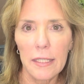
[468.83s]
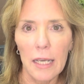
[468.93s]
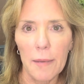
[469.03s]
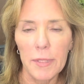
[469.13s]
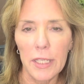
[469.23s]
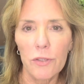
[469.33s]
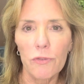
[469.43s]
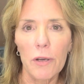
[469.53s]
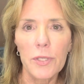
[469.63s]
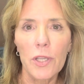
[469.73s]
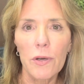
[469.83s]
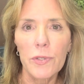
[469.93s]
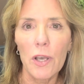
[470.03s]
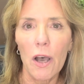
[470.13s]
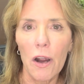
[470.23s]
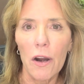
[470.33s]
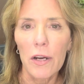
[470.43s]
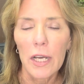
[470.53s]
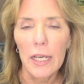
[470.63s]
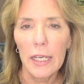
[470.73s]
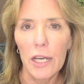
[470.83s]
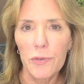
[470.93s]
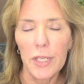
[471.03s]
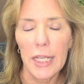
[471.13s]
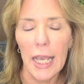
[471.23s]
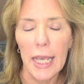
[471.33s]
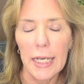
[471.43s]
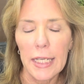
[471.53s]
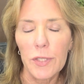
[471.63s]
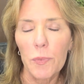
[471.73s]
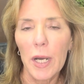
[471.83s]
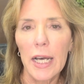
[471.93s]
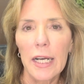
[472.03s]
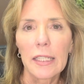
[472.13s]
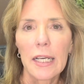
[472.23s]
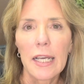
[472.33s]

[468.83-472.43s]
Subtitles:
type syndromes, those are contraindicated as well.